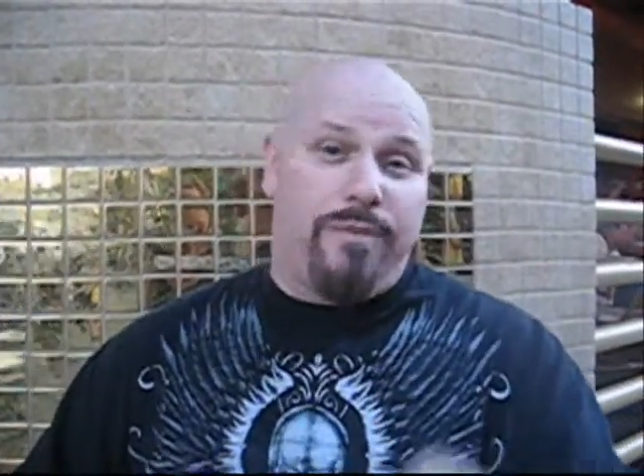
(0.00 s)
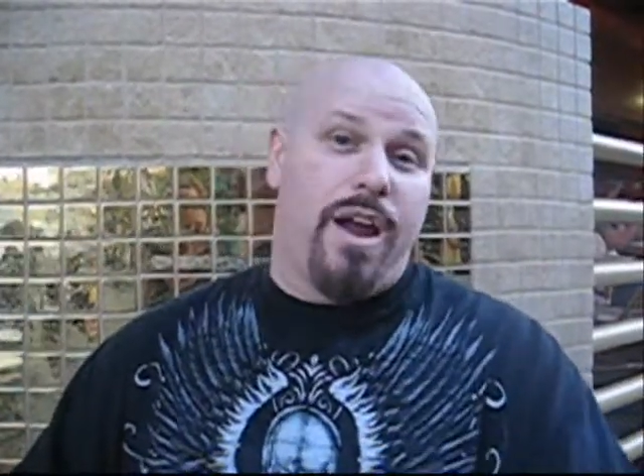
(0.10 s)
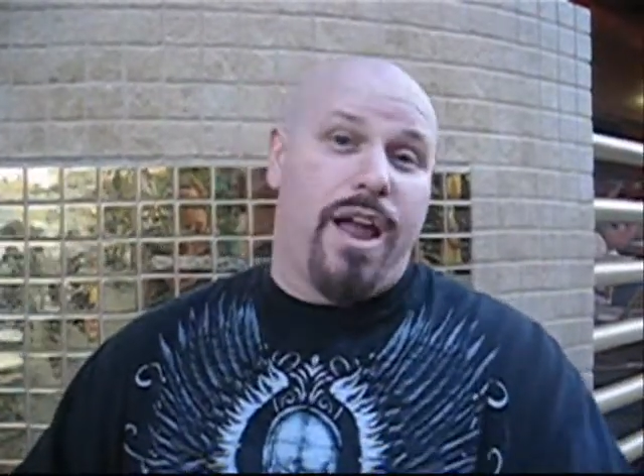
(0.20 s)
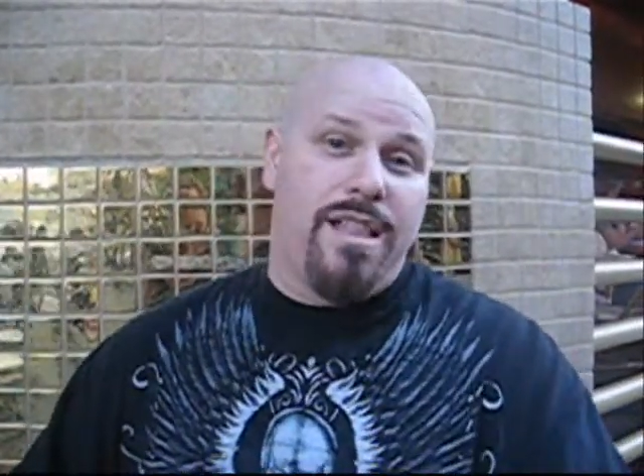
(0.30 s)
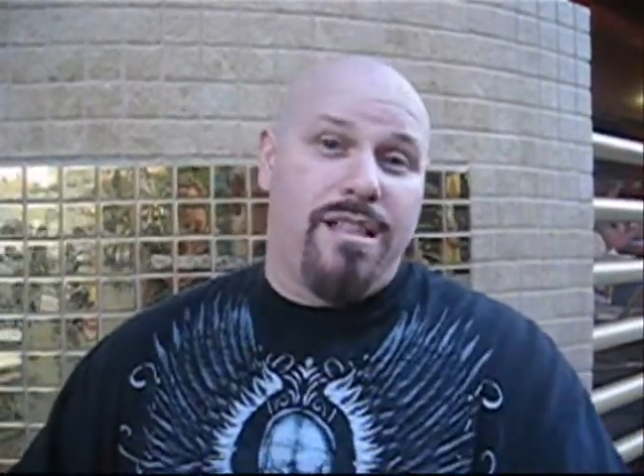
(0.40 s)
a
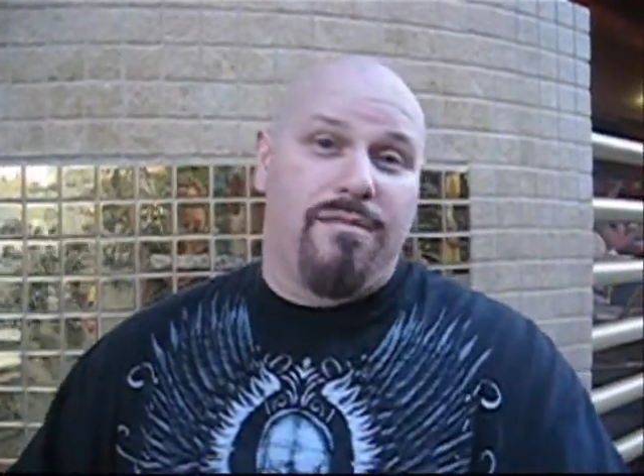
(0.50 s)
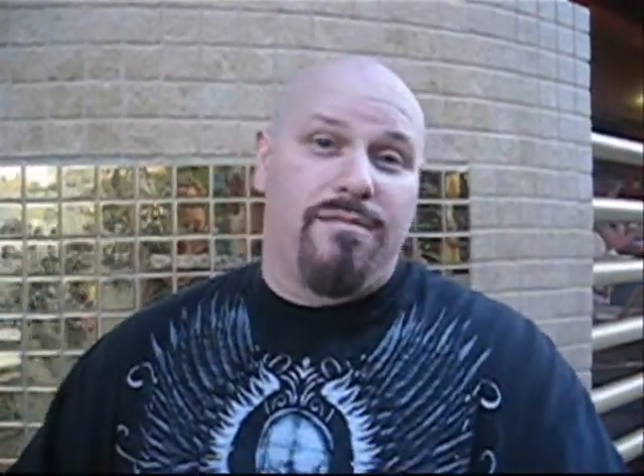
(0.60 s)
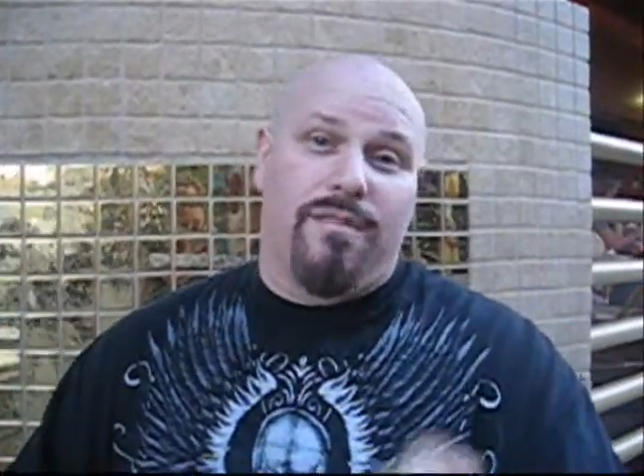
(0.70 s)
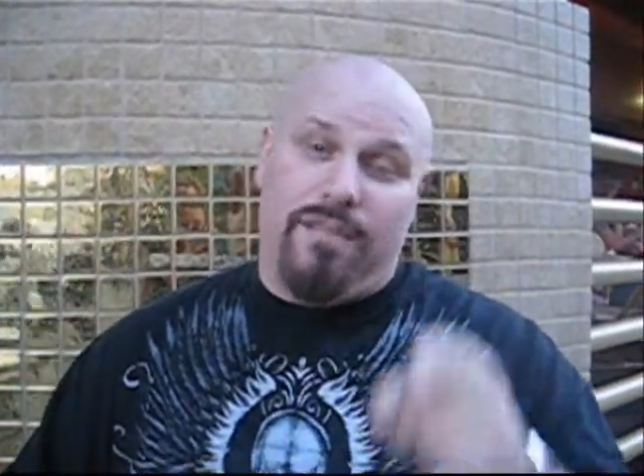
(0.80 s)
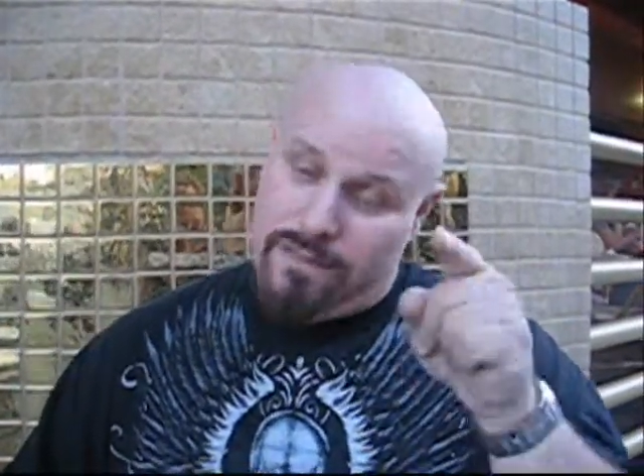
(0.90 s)
friend,
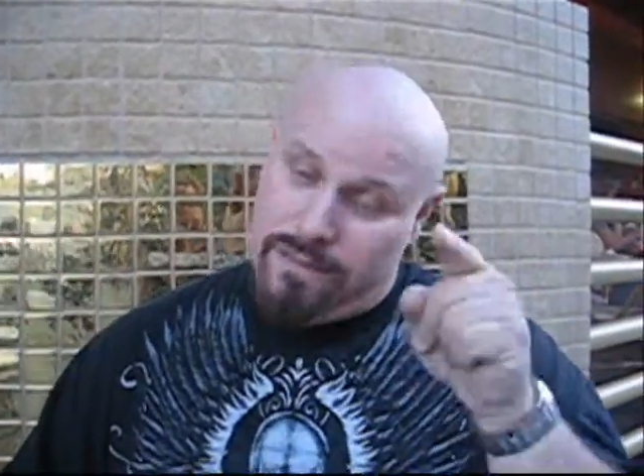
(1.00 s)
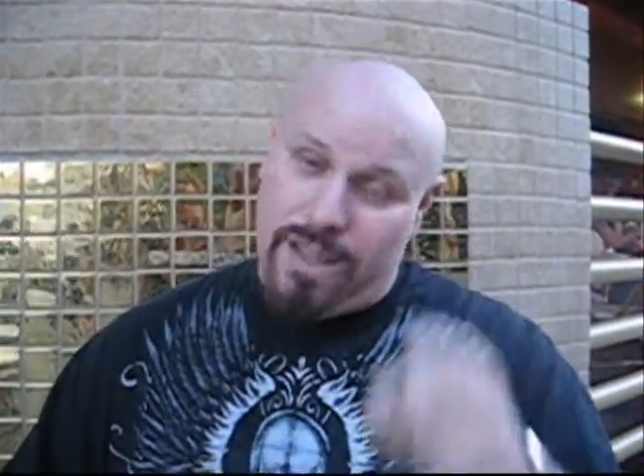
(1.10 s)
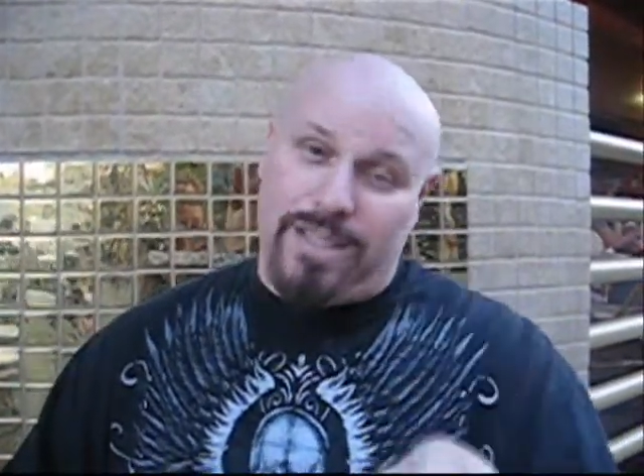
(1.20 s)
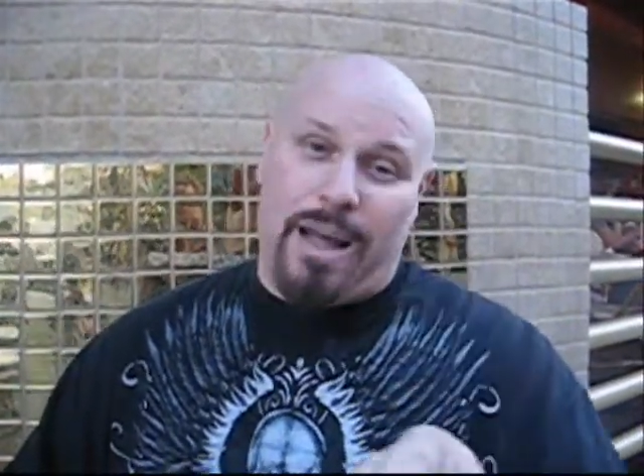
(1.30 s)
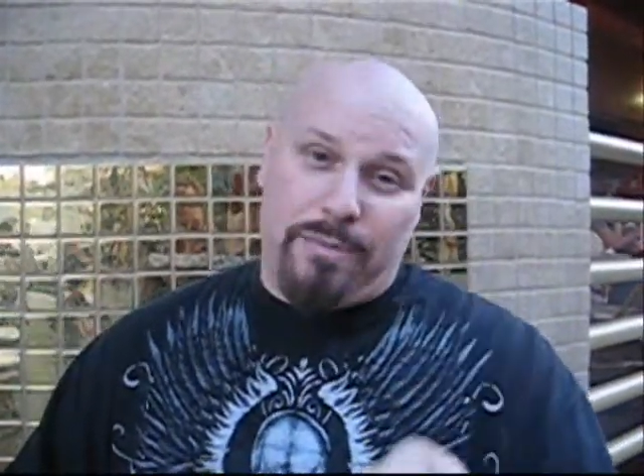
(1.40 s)

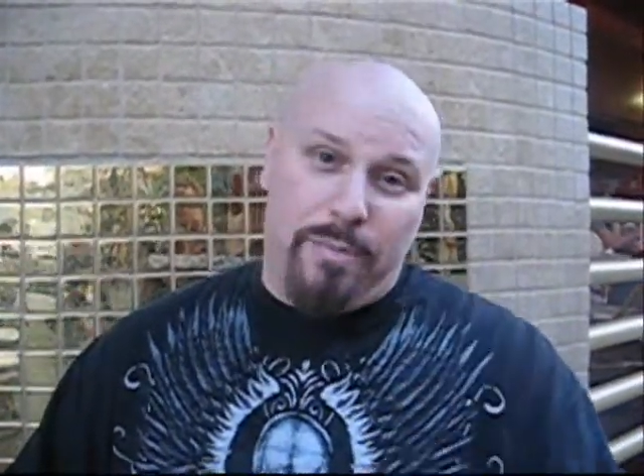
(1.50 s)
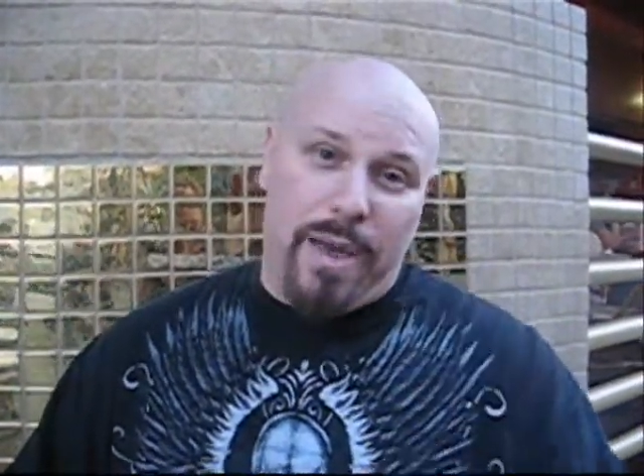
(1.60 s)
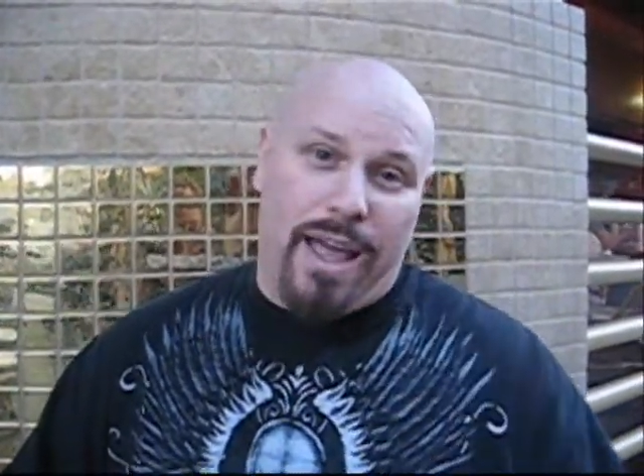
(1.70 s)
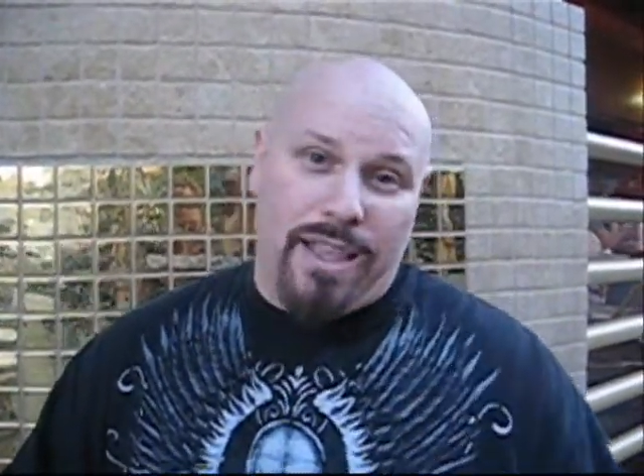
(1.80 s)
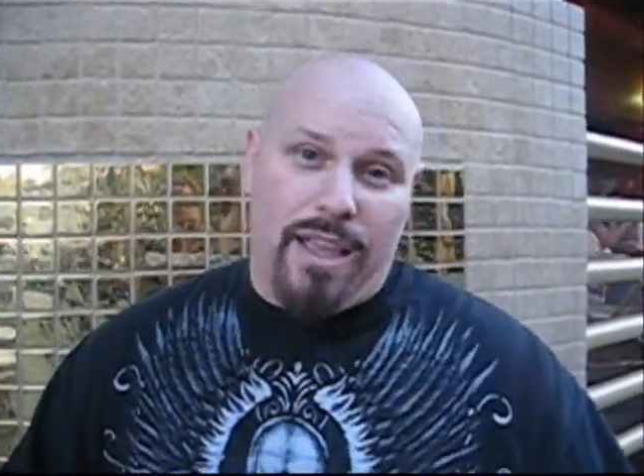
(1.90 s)
adopt a
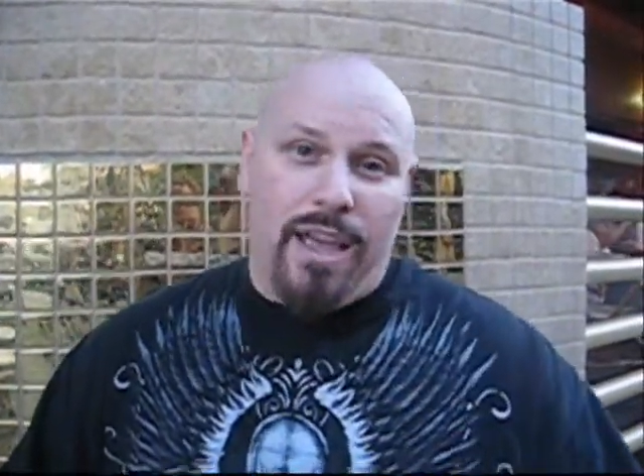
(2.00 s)
pet.